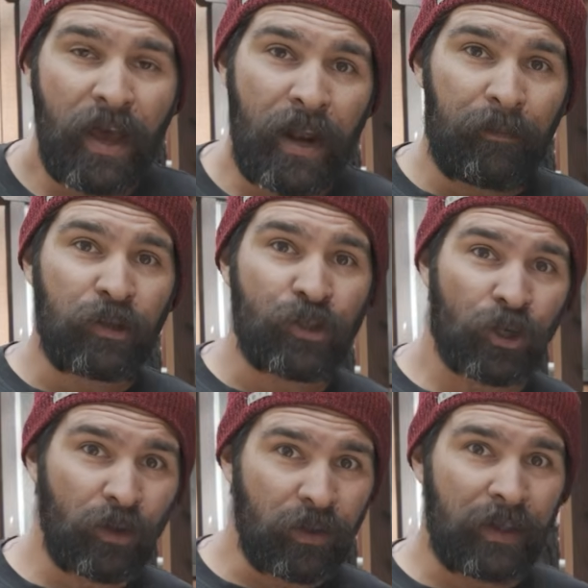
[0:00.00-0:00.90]
And I'm going to
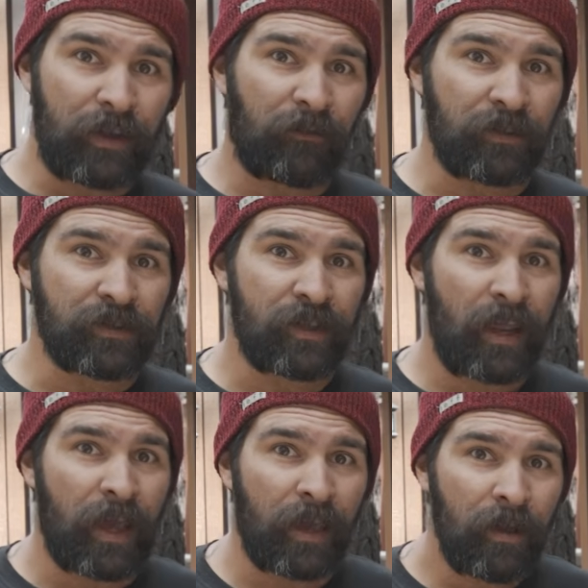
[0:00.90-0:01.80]
show you that difference
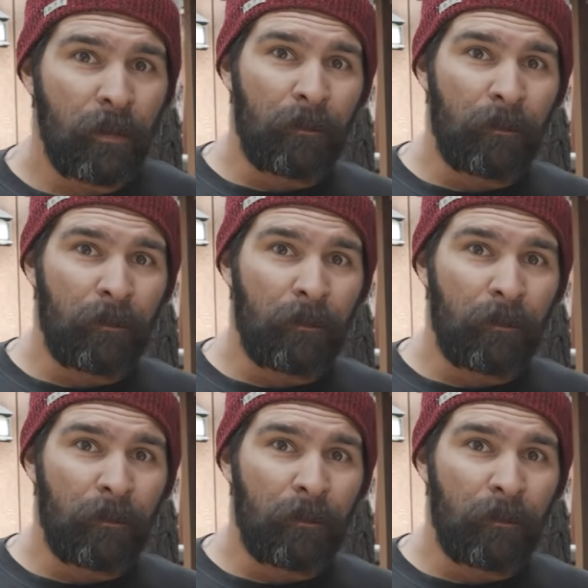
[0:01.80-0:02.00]
today